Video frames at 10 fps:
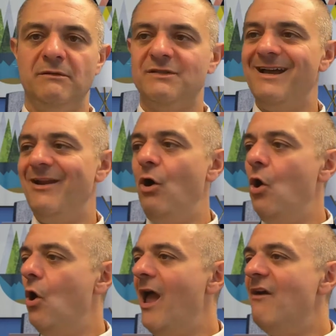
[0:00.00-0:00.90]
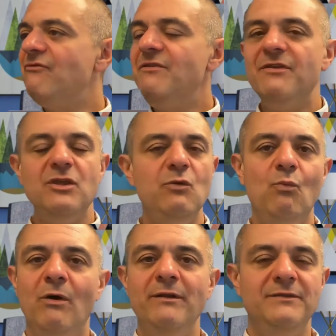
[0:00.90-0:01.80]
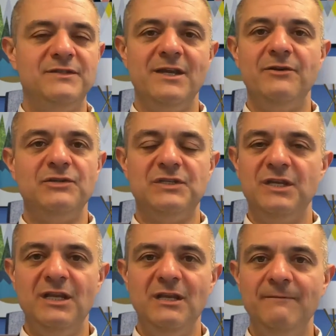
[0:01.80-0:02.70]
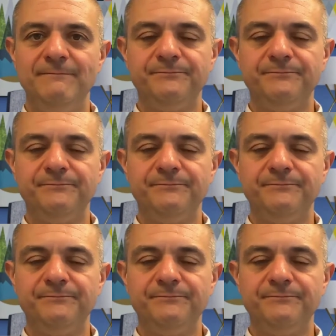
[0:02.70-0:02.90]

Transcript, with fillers: It's got everything you want in Center City,